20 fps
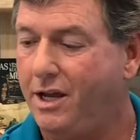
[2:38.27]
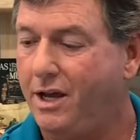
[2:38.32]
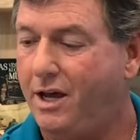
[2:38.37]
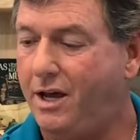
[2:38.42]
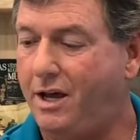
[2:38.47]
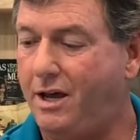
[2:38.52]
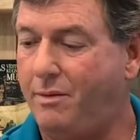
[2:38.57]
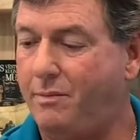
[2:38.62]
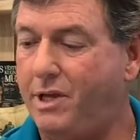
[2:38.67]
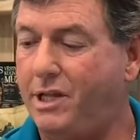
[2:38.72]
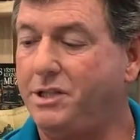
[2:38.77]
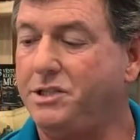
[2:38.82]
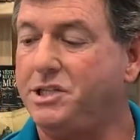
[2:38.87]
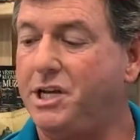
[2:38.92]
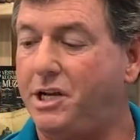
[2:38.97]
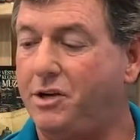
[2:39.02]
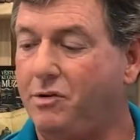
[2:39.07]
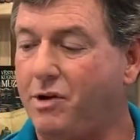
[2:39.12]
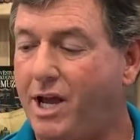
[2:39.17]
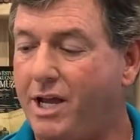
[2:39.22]
And
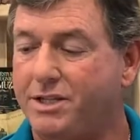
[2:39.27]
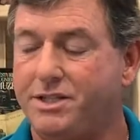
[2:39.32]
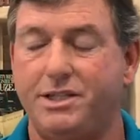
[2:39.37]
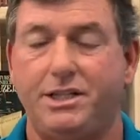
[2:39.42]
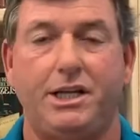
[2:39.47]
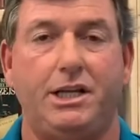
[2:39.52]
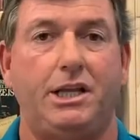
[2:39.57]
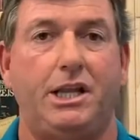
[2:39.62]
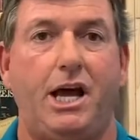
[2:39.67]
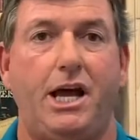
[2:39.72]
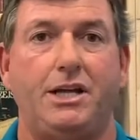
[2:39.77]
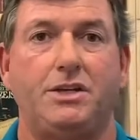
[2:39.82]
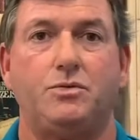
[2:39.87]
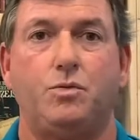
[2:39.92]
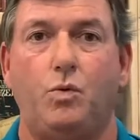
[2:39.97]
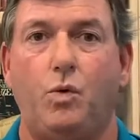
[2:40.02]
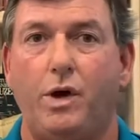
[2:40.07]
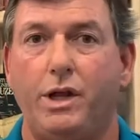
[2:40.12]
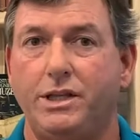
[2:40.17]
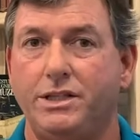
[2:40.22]
generosity aligns
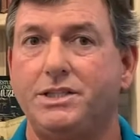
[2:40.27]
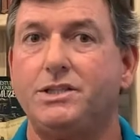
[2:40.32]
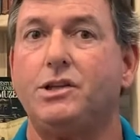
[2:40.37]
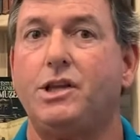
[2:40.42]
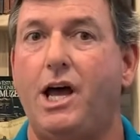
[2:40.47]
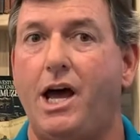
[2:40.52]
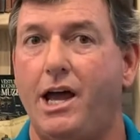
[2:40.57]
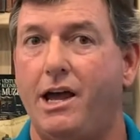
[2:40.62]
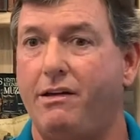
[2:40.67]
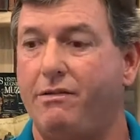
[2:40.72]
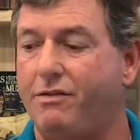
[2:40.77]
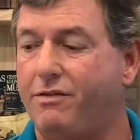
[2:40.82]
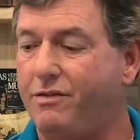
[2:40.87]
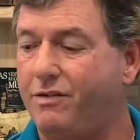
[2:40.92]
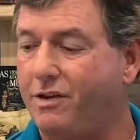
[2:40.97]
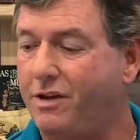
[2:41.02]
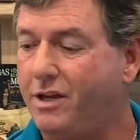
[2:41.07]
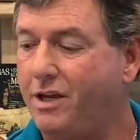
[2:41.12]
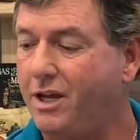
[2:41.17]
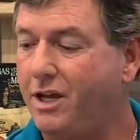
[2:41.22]
one's life
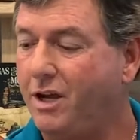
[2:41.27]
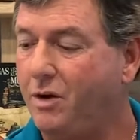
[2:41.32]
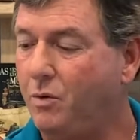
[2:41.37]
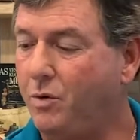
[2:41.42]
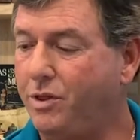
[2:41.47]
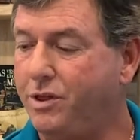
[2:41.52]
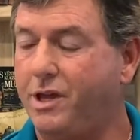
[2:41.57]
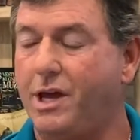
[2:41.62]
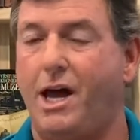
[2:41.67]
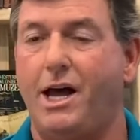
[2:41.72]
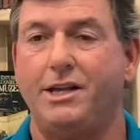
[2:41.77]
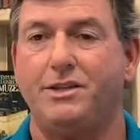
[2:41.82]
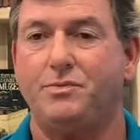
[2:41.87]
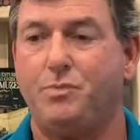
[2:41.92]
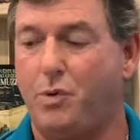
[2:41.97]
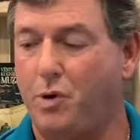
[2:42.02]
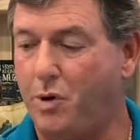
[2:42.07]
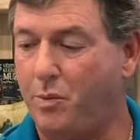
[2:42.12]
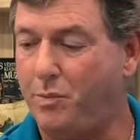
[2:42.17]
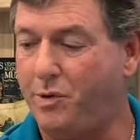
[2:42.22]
with God's
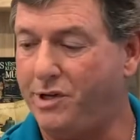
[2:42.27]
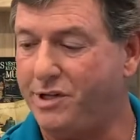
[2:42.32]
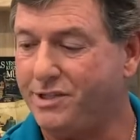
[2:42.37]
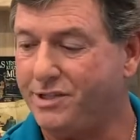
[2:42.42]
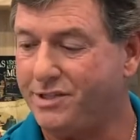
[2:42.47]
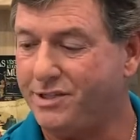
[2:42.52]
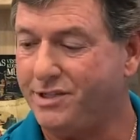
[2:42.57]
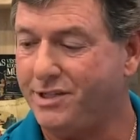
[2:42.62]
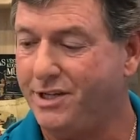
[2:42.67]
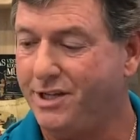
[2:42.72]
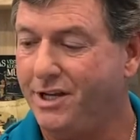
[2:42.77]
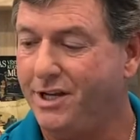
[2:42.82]
purpose.